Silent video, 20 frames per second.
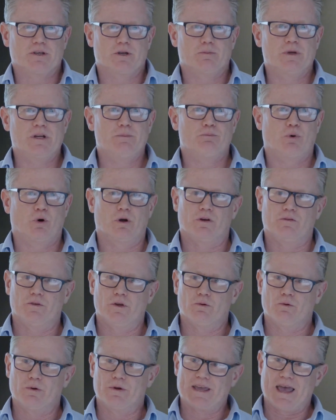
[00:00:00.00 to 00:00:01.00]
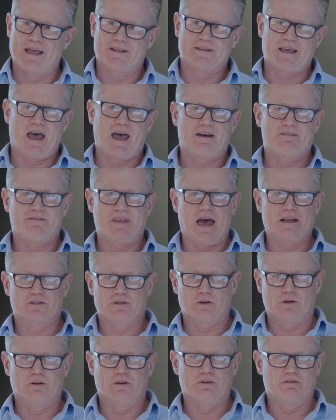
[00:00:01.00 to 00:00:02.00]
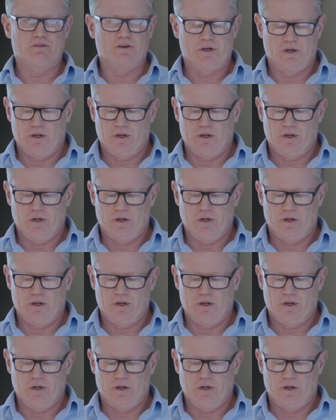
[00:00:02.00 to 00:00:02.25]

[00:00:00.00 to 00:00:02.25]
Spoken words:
committee point of view, we get to have that sort of